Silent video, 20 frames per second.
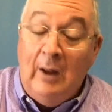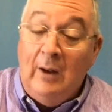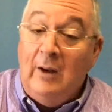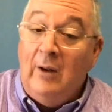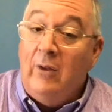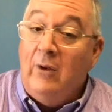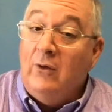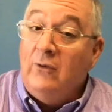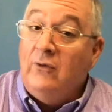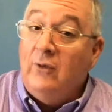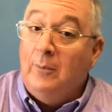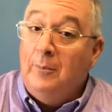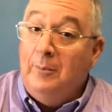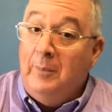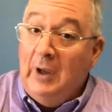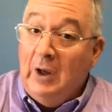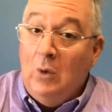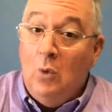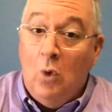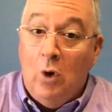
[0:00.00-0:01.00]
Now, there's a
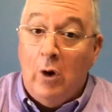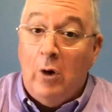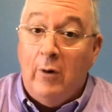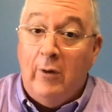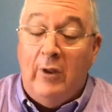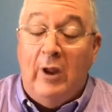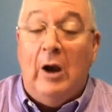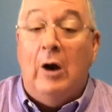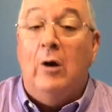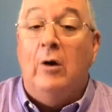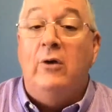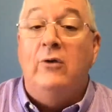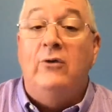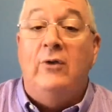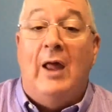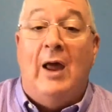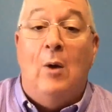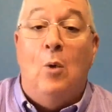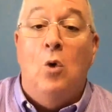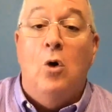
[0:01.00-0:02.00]
big word there, and it's
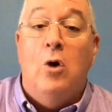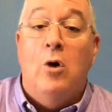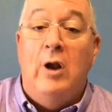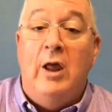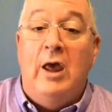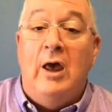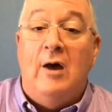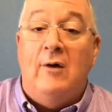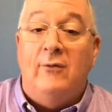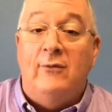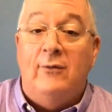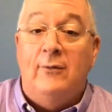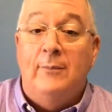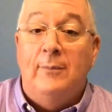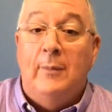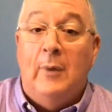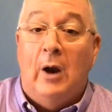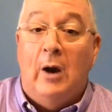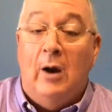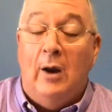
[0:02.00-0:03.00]
that word if.
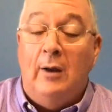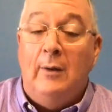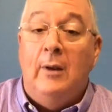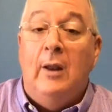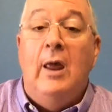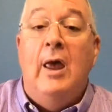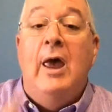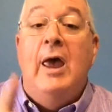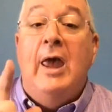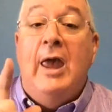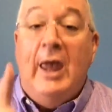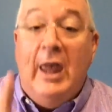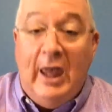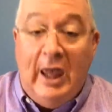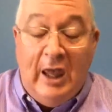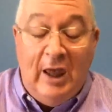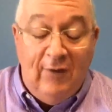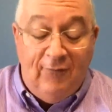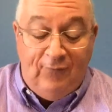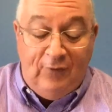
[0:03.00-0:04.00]
All right.
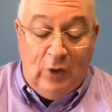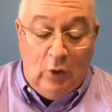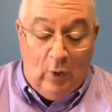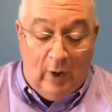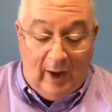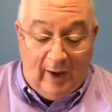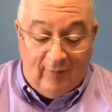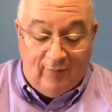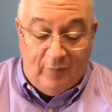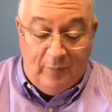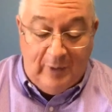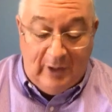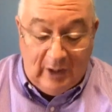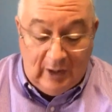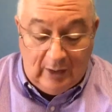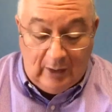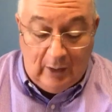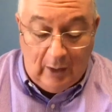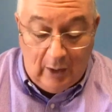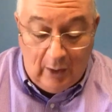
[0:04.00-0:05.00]
If you have
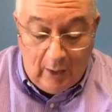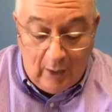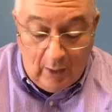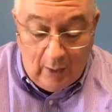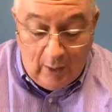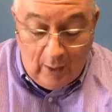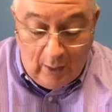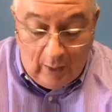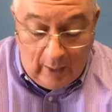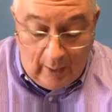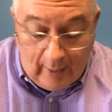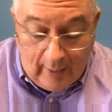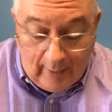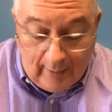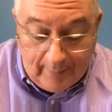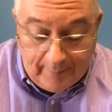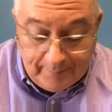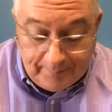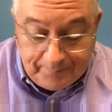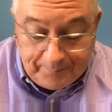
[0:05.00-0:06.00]
been
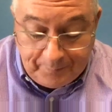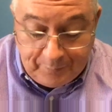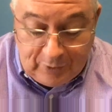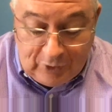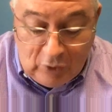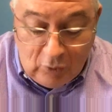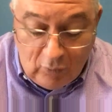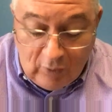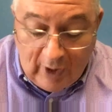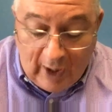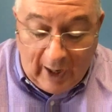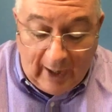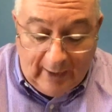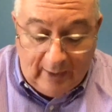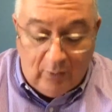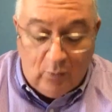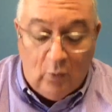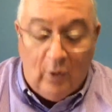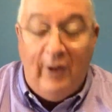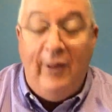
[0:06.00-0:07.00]
um,
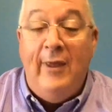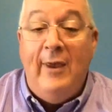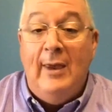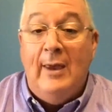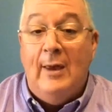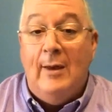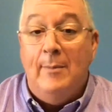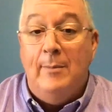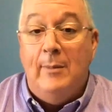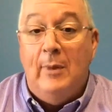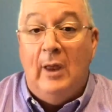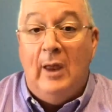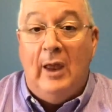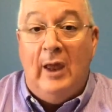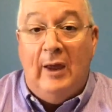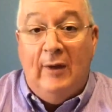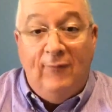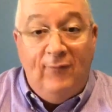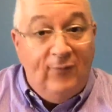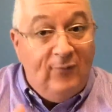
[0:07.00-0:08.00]
united with him,
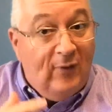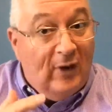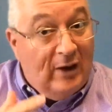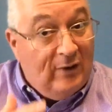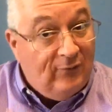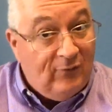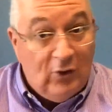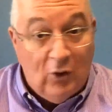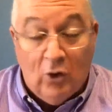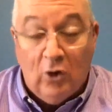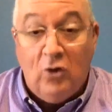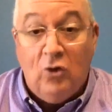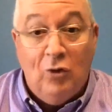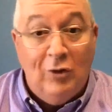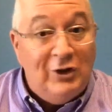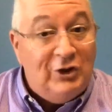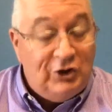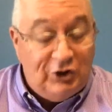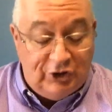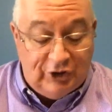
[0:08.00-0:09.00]
if, if you're a
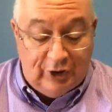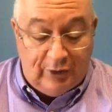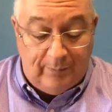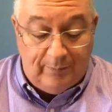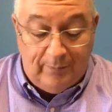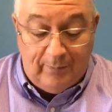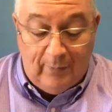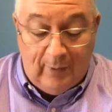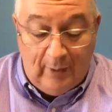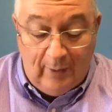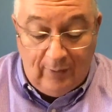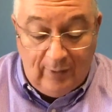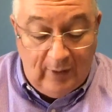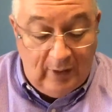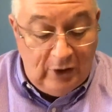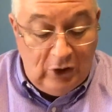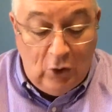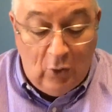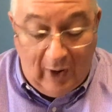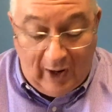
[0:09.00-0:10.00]
Christian,
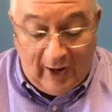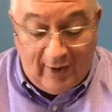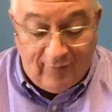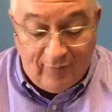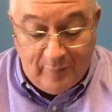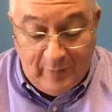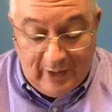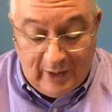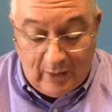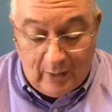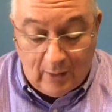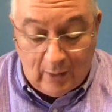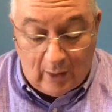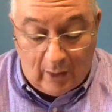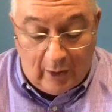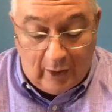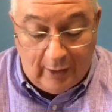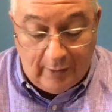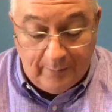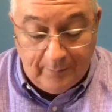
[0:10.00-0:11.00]
then you have been. All
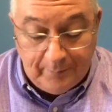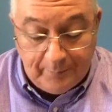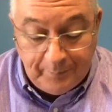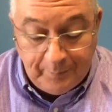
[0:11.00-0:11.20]
right.